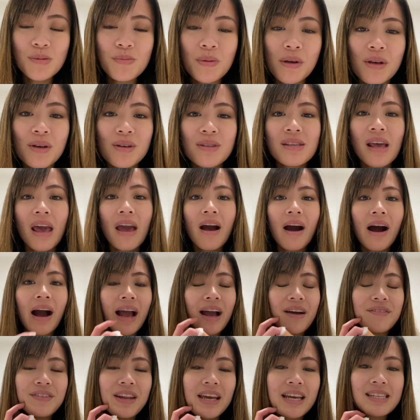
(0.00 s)
because I
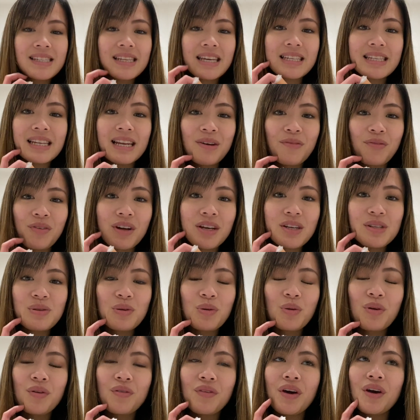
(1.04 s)
have next day deliveries on
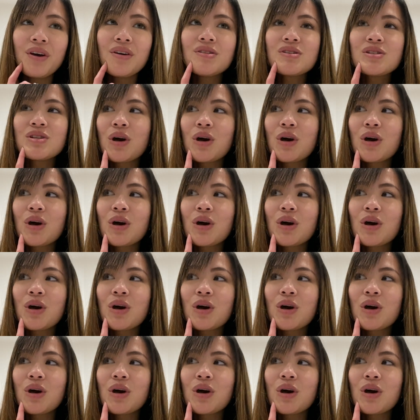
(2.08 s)
all of those.